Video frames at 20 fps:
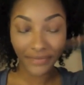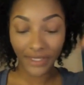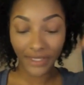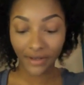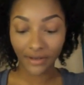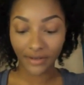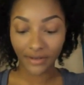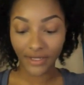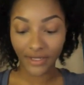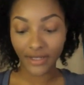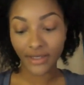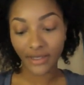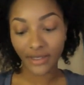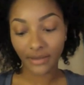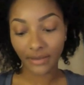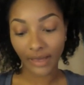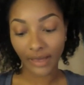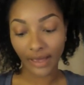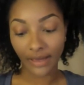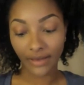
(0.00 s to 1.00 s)
You don't need to
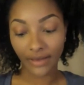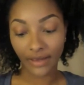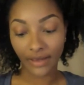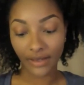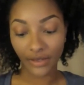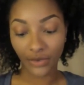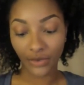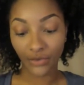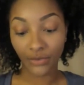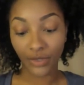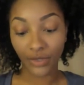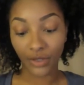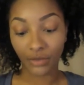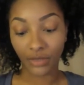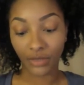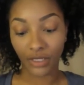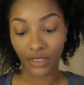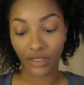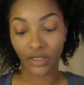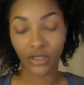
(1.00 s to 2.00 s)
apply too much
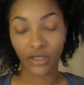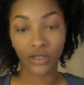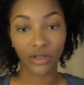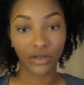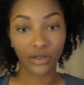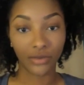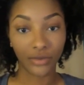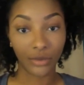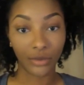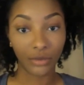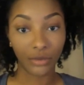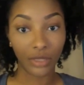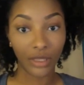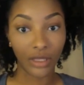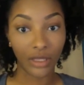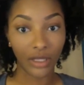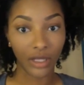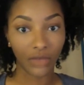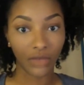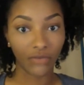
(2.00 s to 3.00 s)
blush because you don't want to be
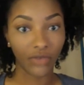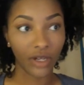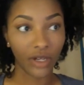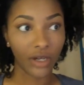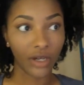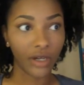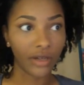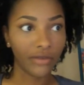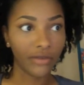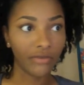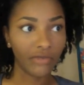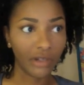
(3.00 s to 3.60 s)
looking very,